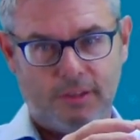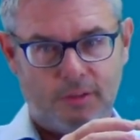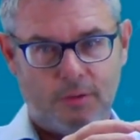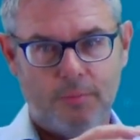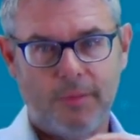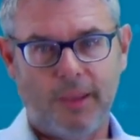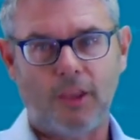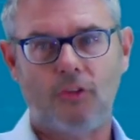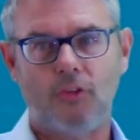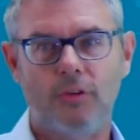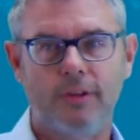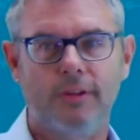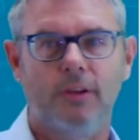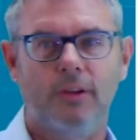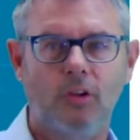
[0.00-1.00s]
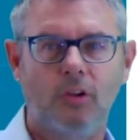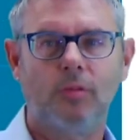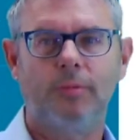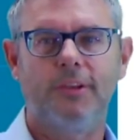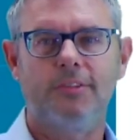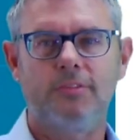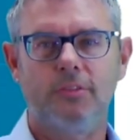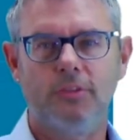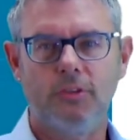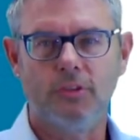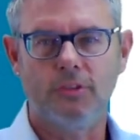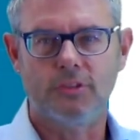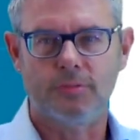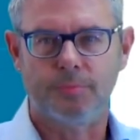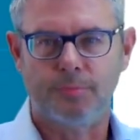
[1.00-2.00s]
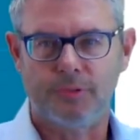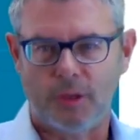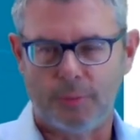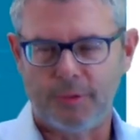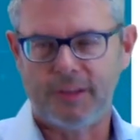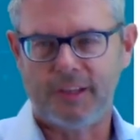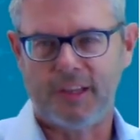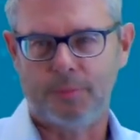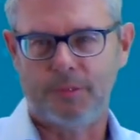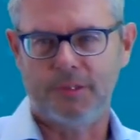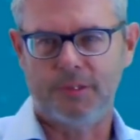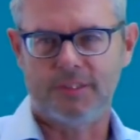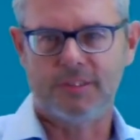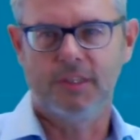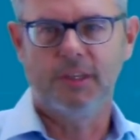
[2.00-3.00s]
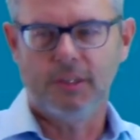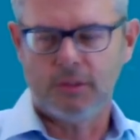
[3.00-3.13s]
So make sure always to use proper couplers